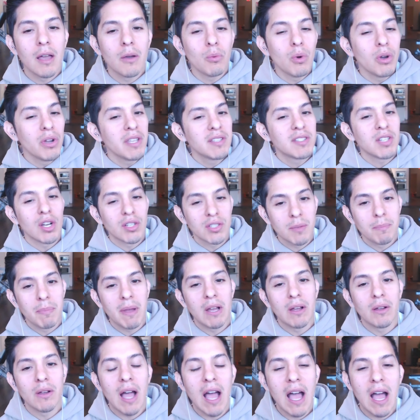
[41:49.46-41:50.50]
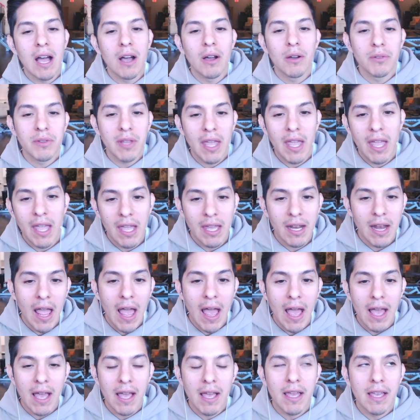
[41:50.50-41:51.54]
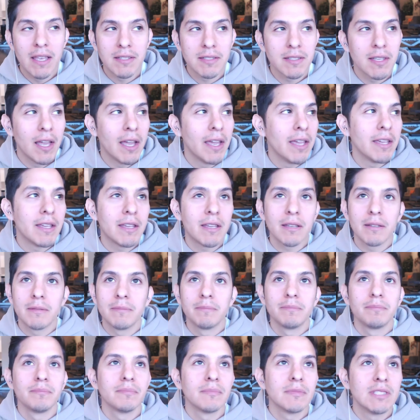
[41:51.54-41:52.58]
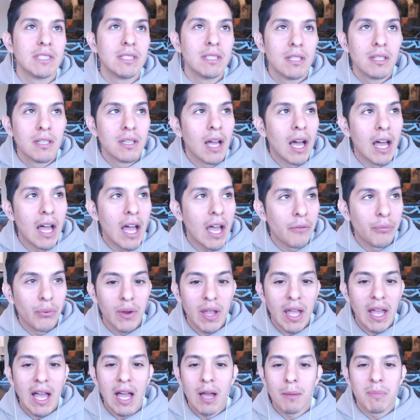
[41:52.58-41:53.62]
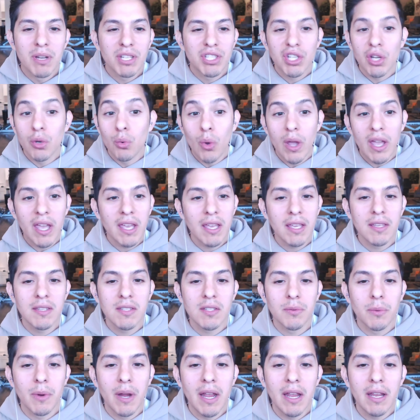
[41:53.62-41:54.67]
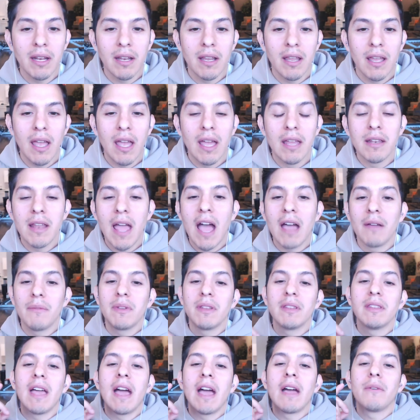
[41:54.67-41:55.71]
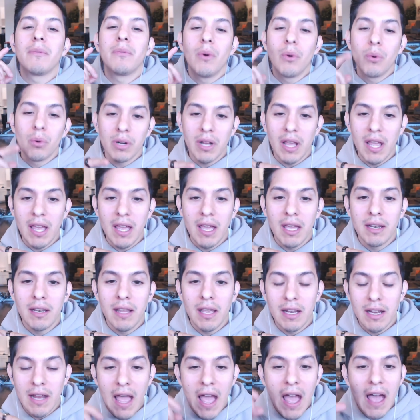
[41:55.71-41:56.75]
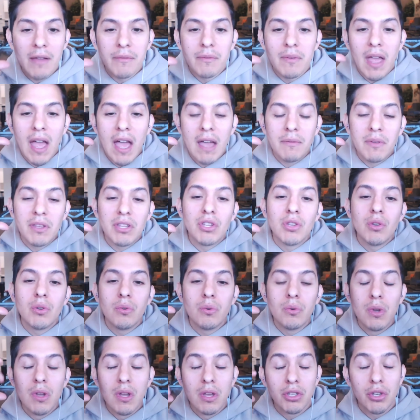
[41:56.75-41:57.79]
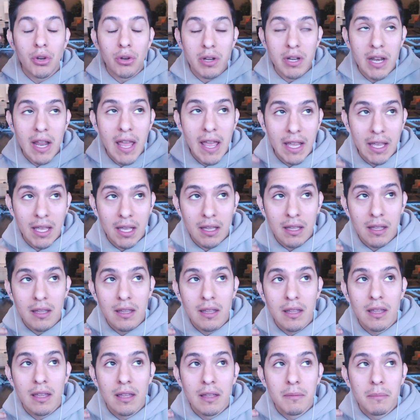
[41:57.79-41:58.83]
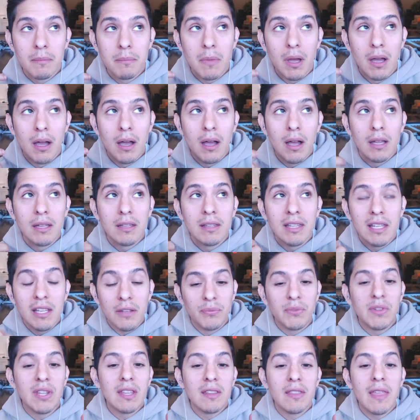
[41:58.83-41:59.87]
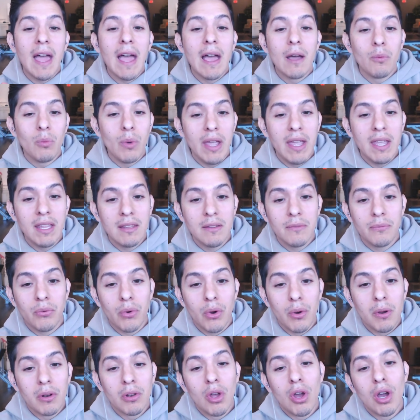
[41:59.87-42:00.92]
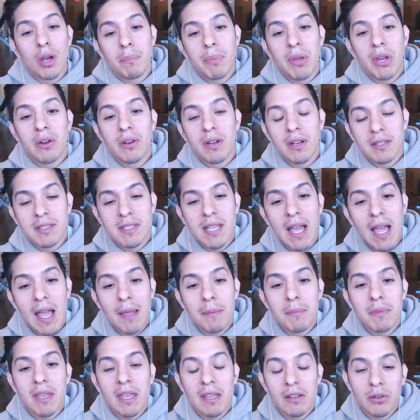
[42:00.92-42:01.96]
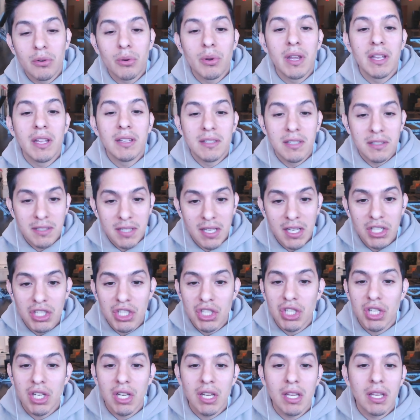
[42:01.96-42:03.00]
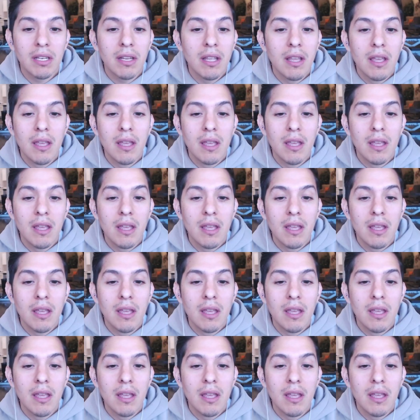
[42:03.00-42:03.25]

well, he talks about how the head is like, I forgot how much it weighs, right? And having that forward head and having your neck lifting that weight for a long period of time can create the tension.